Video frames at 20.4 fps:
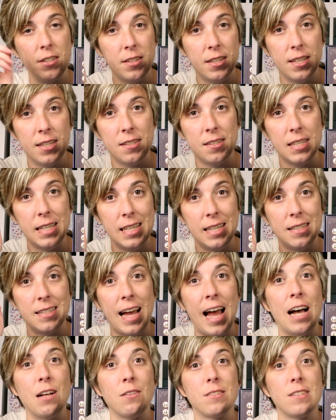in this is
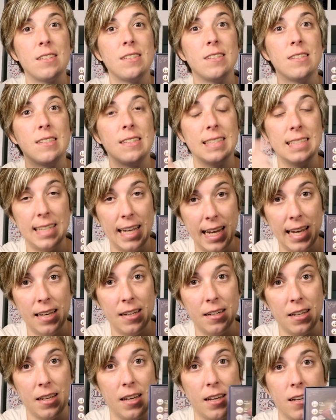
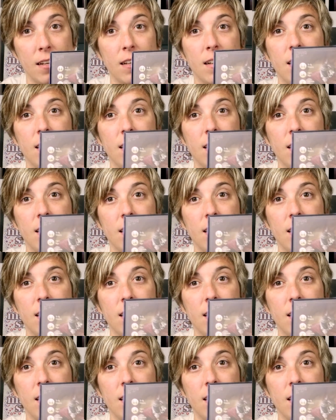outstanding.